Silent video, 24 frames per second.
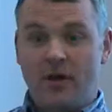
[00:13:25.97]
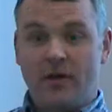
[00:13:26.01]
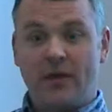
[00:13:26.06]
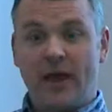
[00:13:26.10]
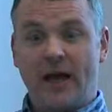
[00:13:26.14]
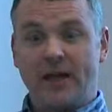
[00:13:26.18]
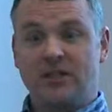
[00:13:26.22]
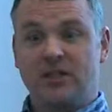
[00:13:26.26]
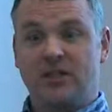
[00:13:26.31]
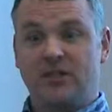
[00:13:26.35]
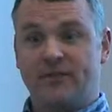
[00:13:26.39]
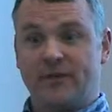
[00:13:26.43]

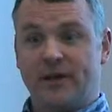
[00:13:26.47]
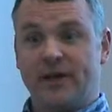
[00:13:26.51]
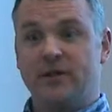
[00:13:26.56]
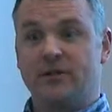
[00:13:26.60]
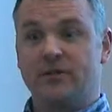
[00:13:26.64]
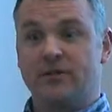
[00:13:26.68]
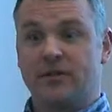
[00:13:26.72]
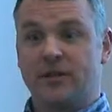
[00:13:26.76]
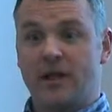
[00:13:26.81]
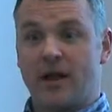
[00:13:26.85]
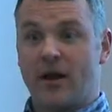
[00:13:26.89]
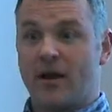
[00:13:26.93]
that
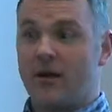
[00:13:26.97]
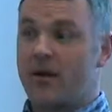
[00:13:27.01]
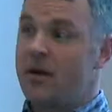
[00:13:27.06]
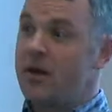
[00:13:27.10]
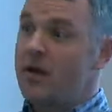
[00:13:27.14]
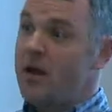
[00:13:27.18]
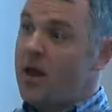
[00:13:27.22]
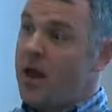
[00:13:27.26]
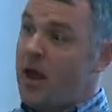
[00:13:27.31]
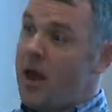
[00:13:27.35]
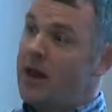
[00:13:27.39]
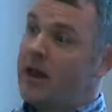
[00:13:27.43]
sphere's there,
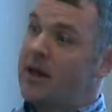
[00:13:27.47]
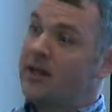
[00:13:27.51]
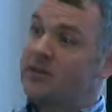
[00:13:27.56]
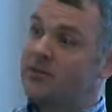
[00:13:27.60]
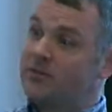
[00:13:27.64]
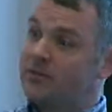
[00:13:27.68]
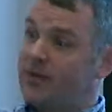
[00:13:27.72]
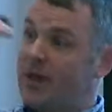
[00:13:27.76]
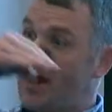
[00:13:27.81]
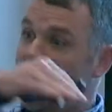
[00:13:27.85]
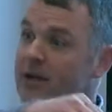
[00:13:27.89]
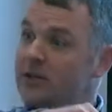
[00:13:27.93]
and as
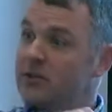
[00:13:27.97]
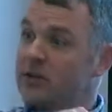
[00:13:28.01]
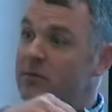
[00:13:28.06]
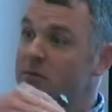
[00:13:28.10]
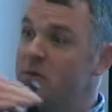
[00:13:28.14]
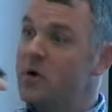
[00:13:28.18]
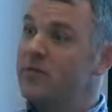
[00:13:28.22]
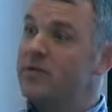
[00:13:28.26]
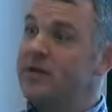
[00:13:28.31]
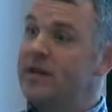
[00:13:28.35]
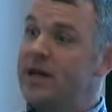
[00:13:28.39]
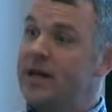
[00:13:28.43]
flies are
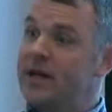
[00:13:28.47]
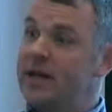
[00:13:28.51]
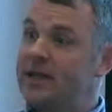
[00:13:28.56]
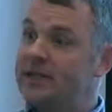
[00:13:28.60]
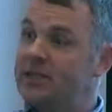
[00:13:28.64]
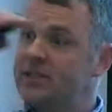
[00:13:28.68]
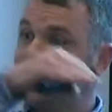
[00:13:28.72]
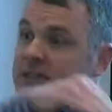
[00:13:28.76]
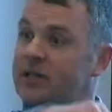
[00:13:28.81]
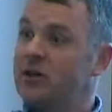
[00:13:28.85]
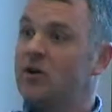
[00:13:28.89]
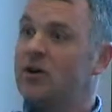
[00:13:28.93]
moving in,
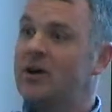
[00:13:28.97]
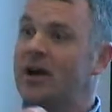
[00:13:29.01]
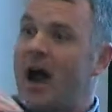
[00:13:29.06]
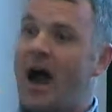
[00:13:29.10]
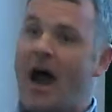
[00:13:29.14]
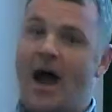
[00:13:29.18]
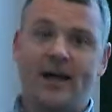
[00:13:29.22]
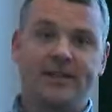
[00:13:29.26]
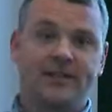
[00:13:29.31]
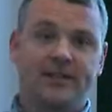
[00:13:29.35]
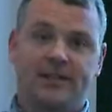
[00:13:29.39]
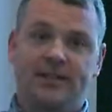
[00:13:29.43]
it's still
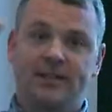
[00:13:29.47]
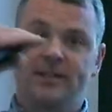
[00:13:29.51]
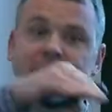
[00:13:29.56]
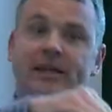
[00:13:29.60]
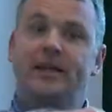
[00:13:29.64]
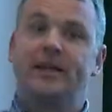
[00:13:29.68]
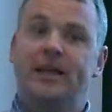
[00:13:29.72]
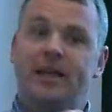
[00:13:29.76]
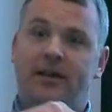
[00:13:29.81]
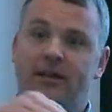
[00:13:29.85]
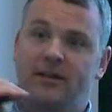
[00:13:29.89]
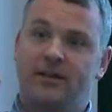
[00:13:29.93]
constantly
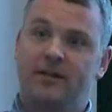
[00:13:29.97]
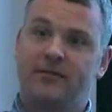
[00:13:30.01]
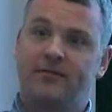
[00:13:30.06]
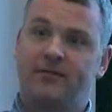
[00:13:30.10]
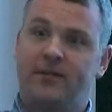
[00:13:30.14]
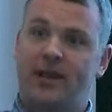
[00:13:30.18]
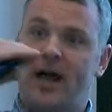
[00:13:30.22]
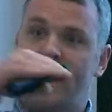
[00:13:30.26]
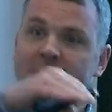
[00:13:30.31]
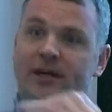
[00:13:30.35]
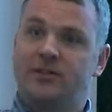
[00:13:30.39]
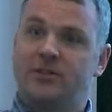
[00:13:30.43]
killing
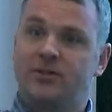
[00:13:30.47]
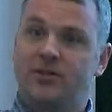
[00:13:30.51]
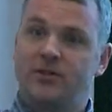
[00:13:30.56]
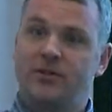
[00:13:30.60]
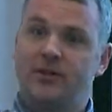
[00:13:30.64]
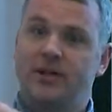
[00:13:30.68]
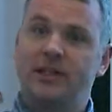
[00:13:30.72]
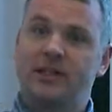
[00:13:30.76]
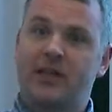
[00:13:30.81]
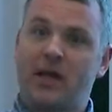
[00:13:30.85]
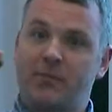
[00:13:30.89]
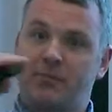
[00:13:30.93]
flies. So
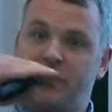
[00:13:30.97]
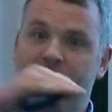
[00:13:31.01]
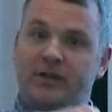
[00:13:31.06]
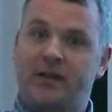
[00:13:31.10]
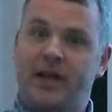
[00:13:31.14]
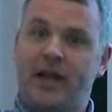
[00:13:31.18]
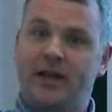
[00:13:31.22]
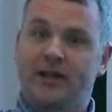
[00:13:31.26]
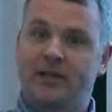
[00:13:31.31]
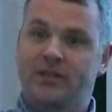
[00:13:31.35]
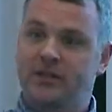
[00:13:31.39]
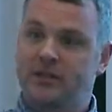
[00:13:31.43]
you get that
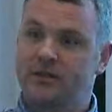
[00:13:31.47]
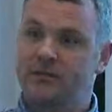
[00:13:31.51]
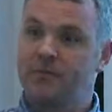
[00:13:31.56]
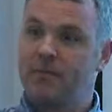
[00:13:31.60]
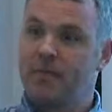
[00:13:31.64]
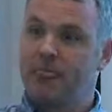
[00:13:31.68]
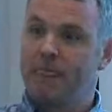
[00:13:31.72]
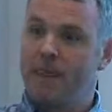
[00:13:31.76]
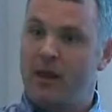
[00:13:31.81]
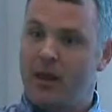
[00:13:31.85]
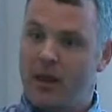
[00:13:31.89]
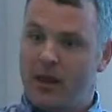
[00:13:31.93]
protection
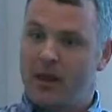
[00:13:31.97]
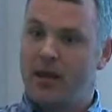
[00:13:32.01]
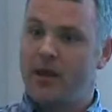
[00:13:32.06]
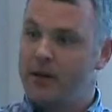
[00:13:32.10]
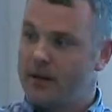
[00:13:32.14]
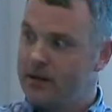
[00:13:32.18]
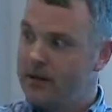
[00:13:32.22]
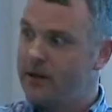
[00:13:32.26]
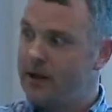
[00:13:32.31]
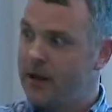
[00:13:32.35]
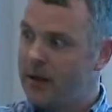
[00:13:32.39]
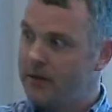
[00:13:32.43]

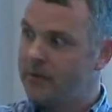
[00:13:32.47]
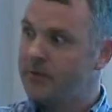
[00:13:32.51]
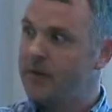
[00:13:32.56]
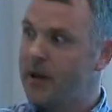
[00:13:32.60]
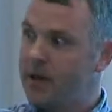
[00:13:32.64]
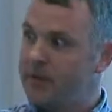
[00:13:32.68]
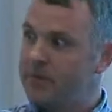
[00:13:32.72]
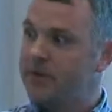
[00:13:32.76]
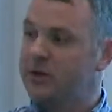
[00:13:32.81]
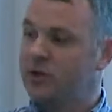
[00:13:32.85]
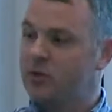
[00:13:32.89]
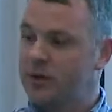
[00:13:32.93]

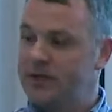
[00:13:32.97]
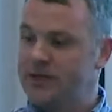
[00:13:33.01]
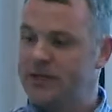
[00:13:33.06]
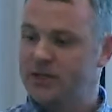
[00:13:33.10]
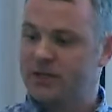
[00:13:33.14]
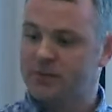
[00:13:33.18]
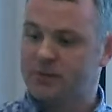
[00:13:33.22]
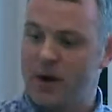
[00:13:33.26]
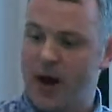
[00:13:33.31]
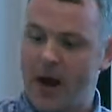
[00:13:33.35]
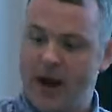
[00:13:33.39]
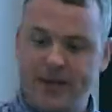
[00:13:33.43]
in between
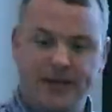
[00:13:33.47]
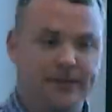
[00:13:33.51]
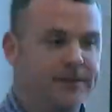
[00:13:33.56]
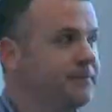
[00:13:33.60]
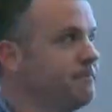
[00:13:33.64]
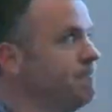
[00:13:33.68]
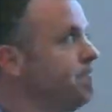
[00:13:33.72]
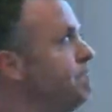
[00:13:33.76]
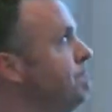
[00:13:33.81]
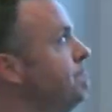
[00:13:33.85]
sprays.